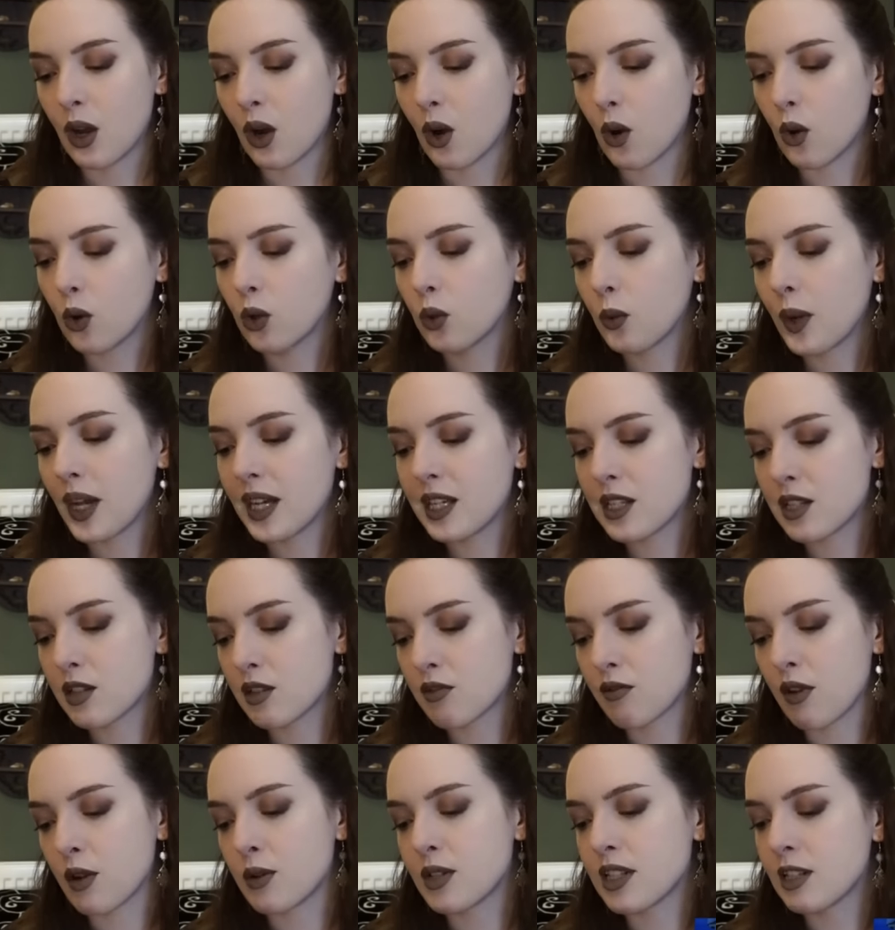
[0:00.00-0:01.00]
"Always
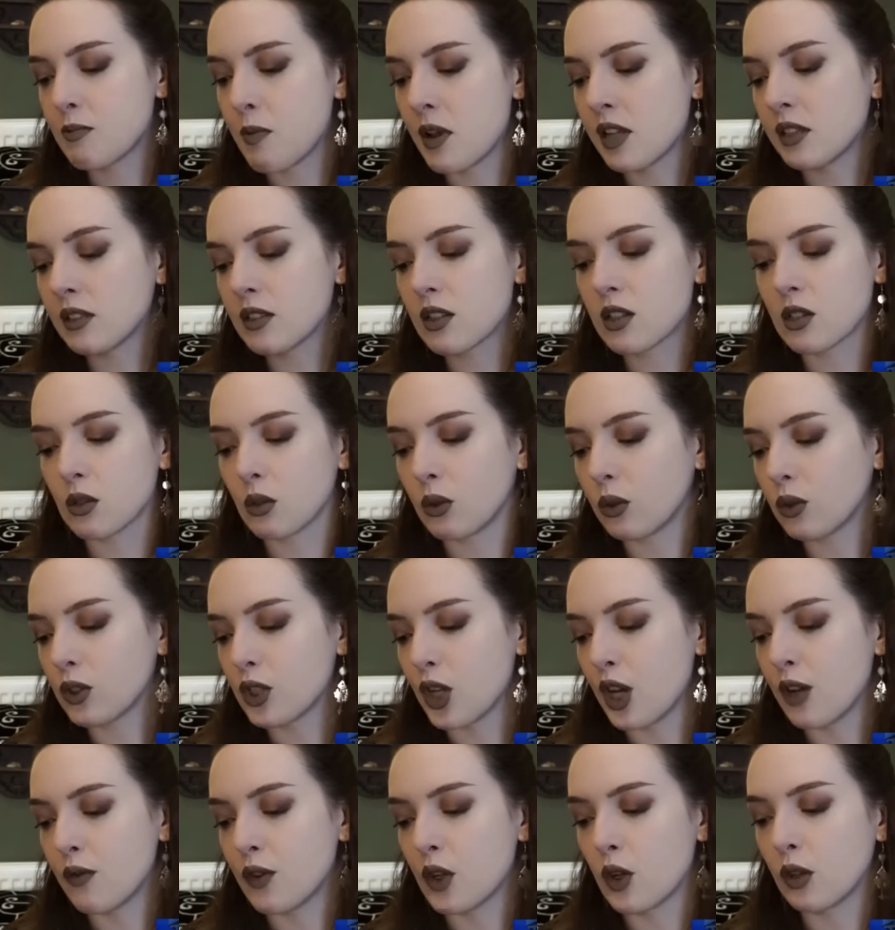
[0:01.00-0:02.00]
throw spilled salt
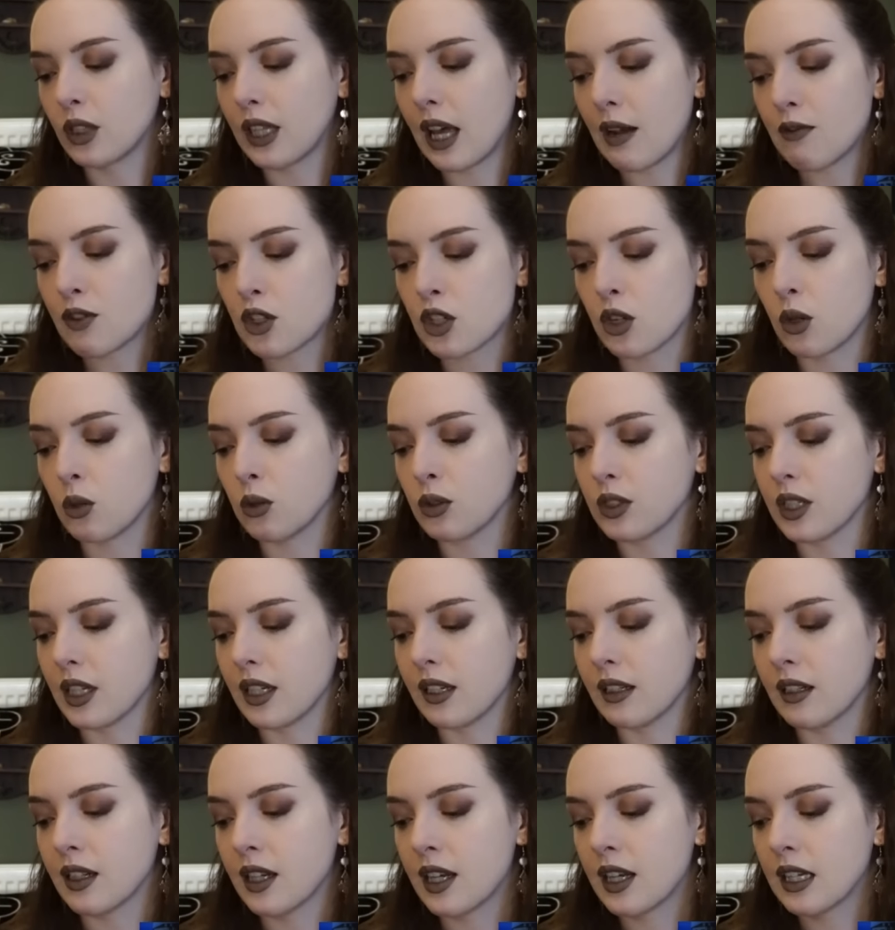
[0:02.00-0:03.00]
over your left
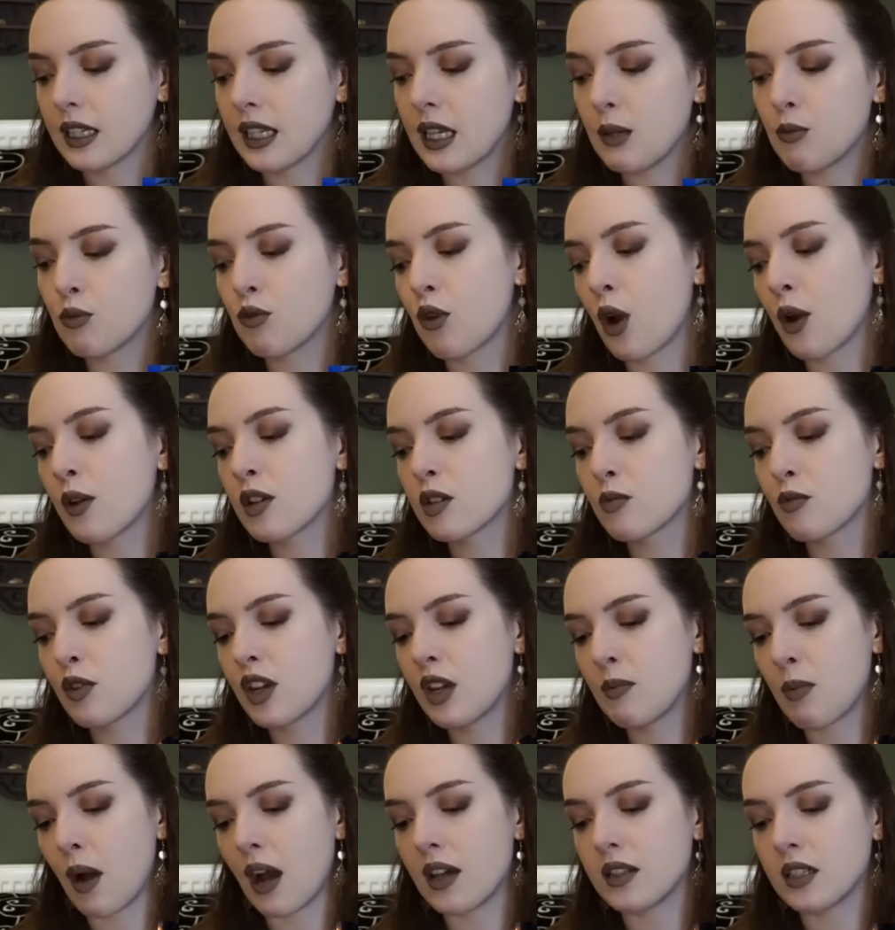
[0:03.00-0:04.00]
shoulder, keep
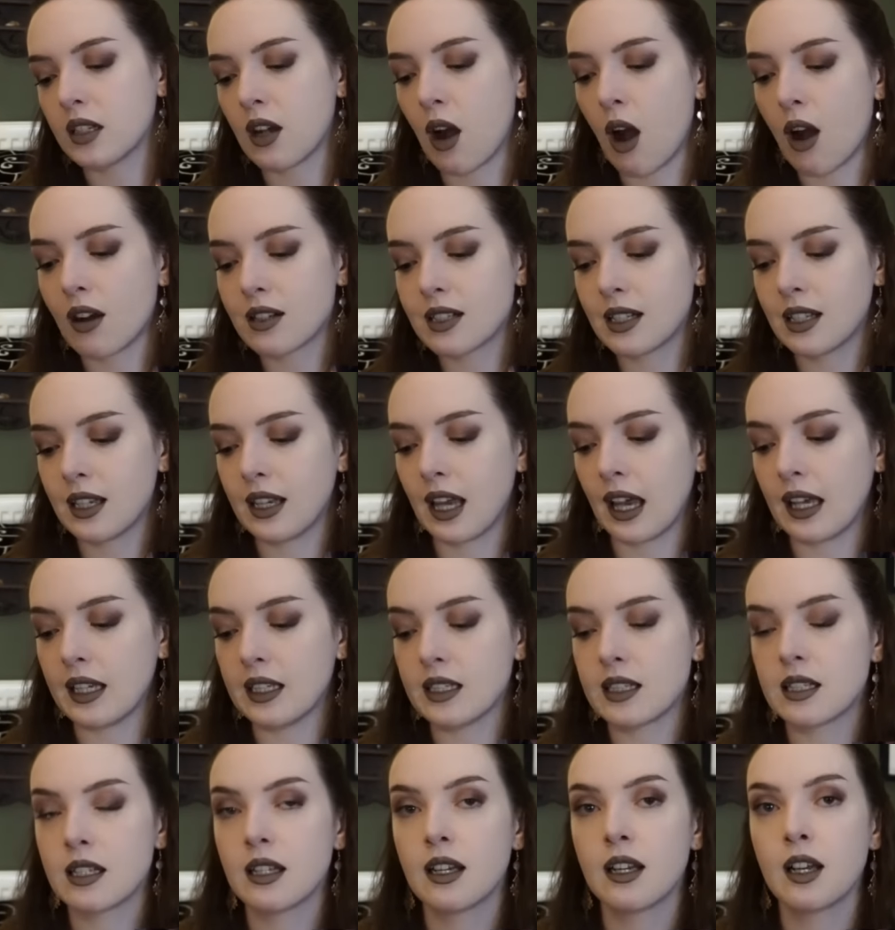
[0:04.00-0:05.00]
rosemary by the garden
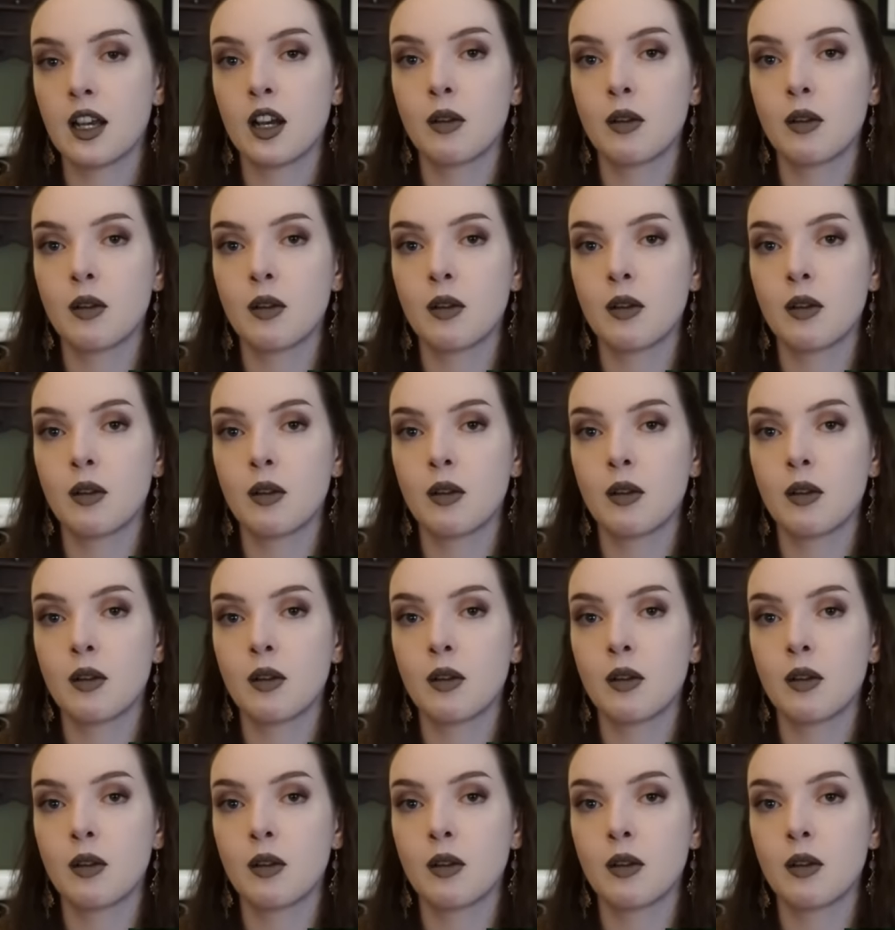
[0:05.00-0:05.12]
gate,